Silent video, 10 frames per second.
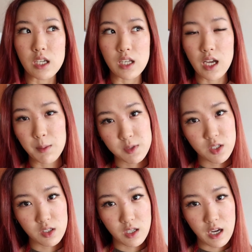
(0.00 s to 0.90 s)
in
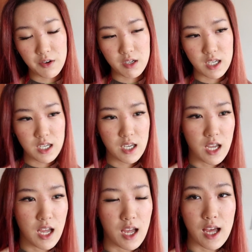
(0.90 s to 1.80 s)
Hapdong area.
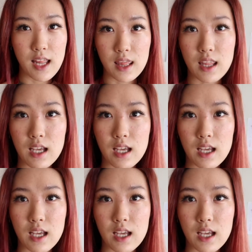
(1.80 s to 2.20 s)
And